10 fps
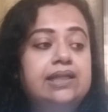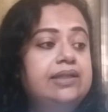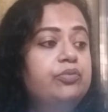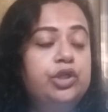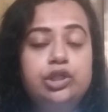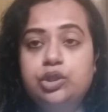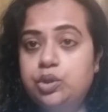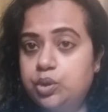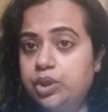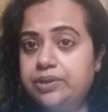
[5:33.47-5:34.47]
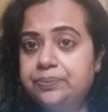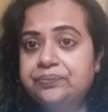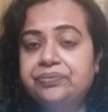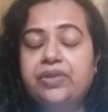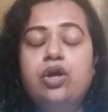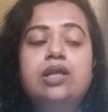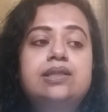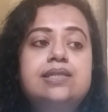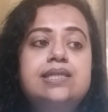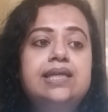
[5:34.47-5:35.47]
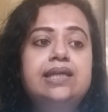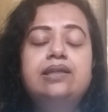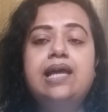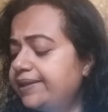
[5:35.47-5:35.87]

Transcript: They work good on the skin.